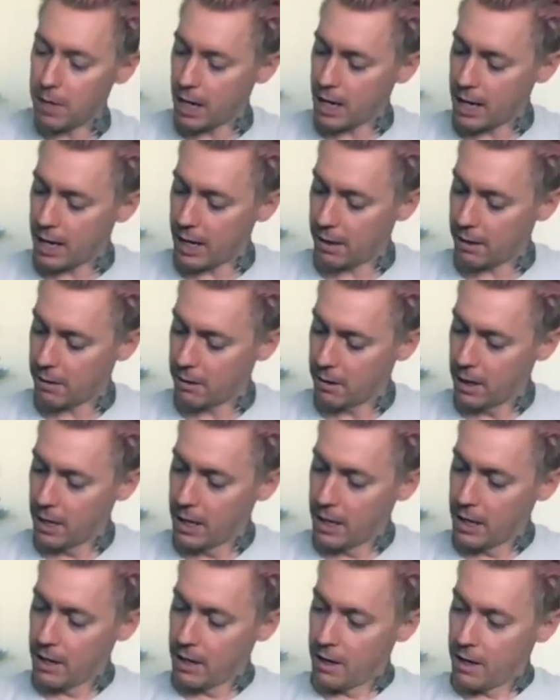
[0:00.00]
uh,
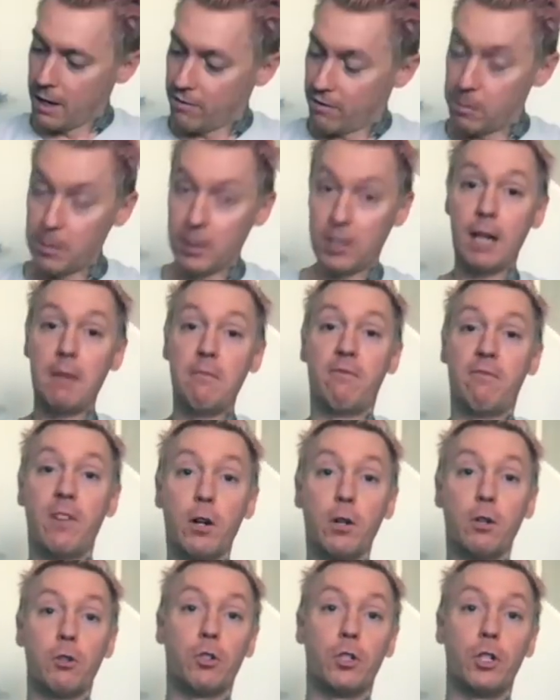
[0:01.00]
from the same
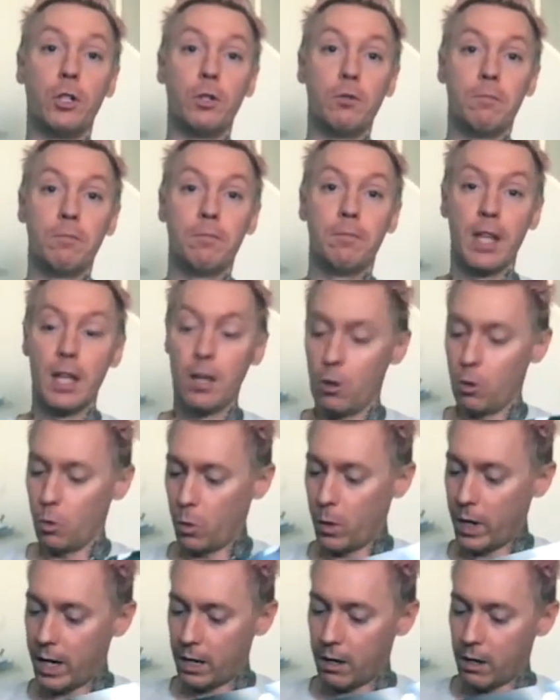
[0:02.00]
photo shoot
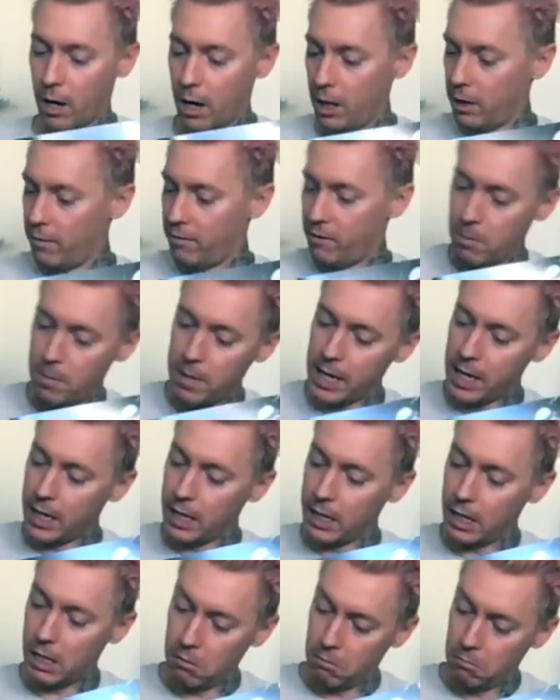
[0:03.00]
where all of the
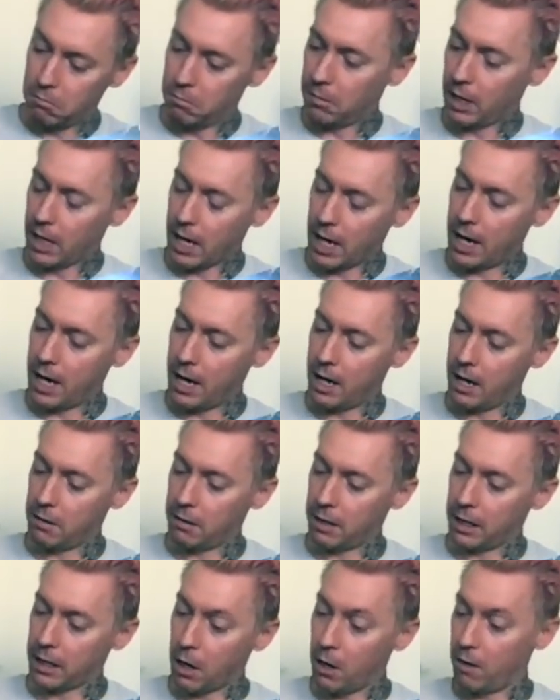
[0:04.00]
main uh,
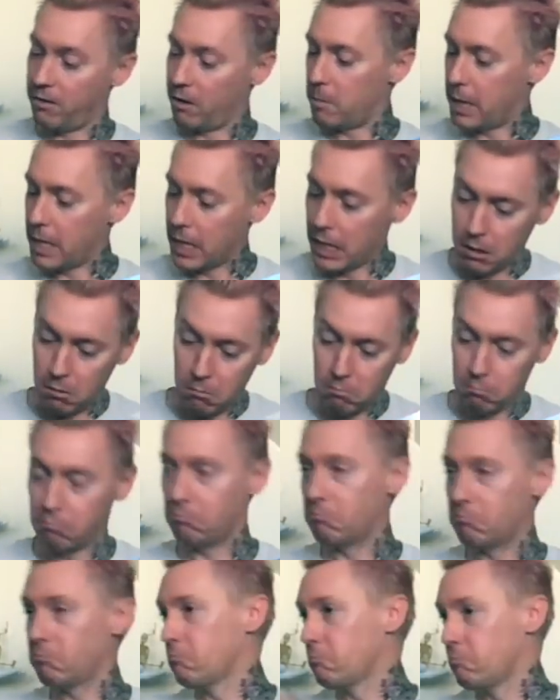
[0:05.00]
like all the main
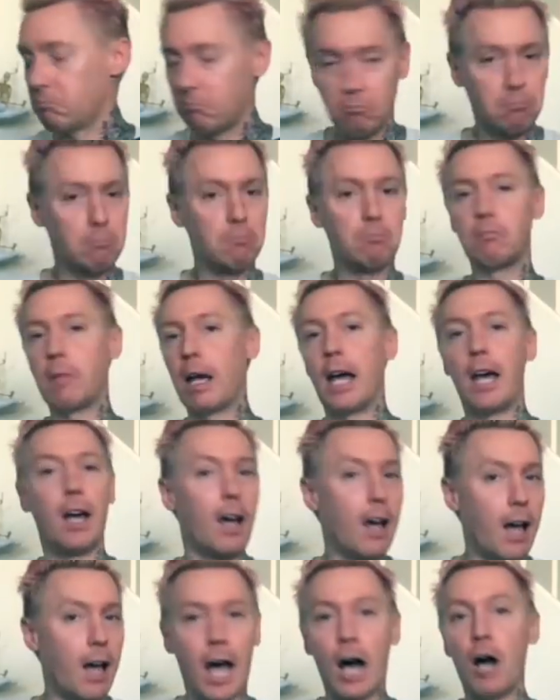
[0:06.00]

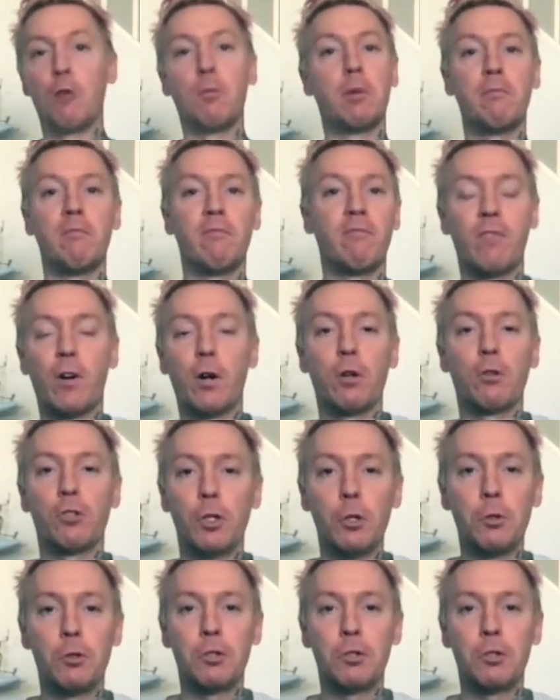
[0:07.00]
album photo shoot